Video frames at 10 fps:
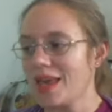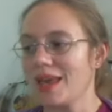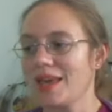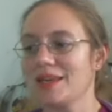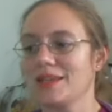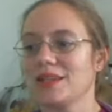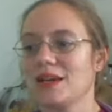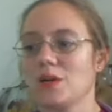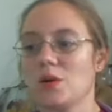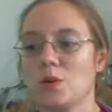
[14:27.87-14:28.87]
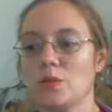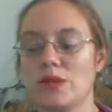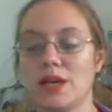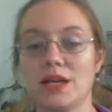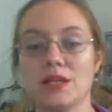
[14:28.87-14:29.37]
and I hope
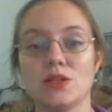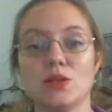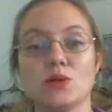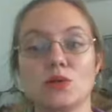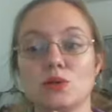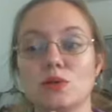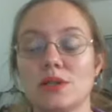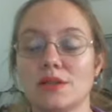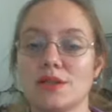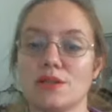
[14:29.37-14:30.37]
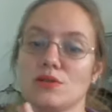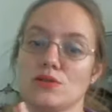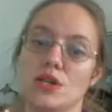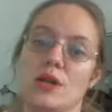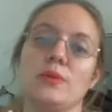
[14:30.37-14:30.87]
that you do consider
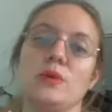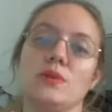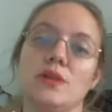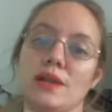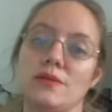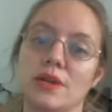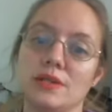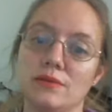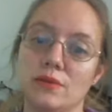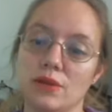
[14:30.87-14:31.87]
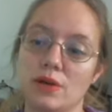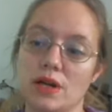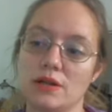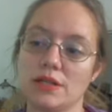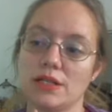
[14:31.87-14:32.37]
shopping with Avon for your
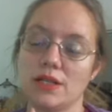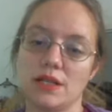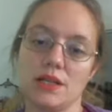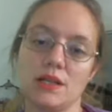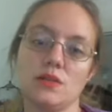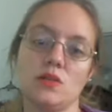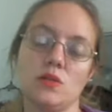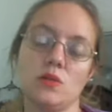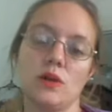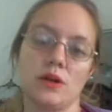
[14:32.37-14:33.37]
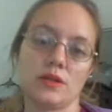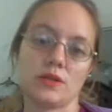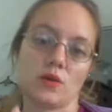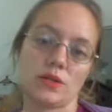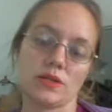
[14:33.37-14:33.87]
holiday needs. Do, as
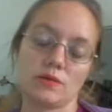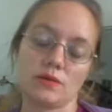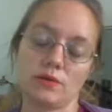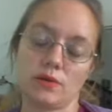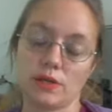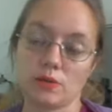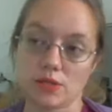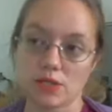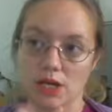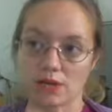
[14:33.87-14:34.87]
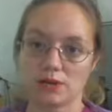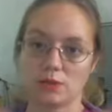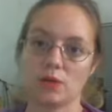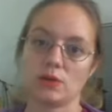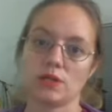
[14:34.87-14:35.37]
always, feel free to reach out to
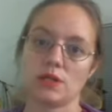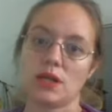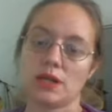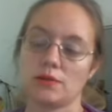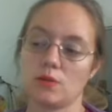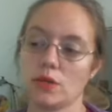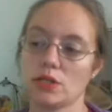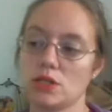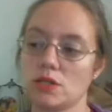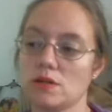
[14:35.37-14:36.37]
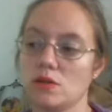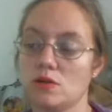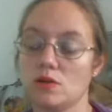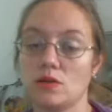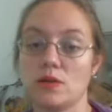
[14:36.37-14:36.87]
me with any kind of questions. You
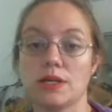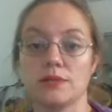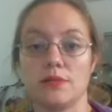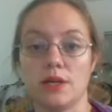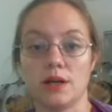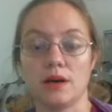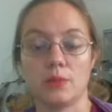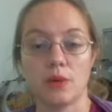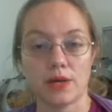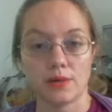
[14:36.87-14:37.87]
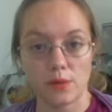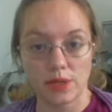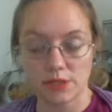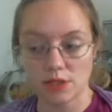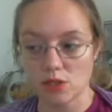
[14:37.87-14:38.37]
can do that via a private
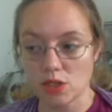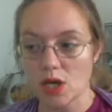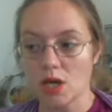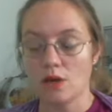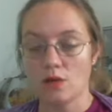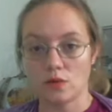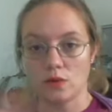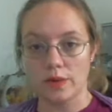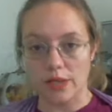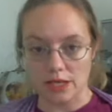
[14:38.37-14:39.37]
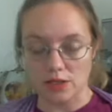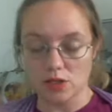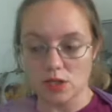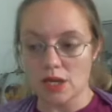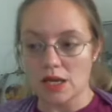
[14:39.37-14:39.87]
message through the
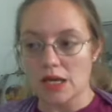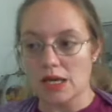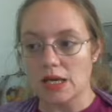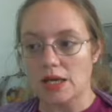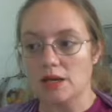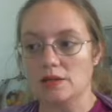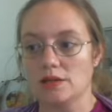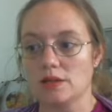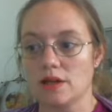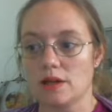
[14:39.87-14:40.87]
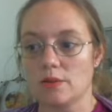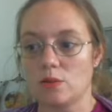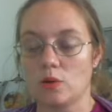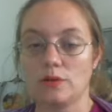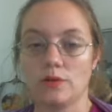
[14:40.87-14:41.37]
page. And, um,
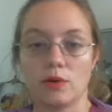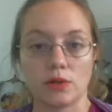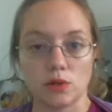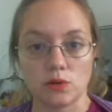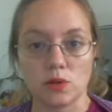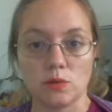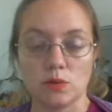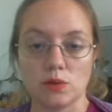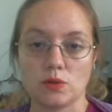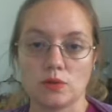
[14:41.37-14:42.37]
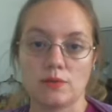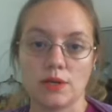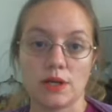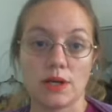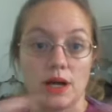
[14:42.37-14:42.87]
or if you're on YouTube, you can do it
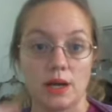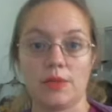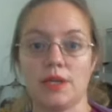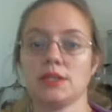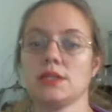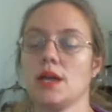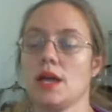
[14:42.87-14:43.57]
via a comment.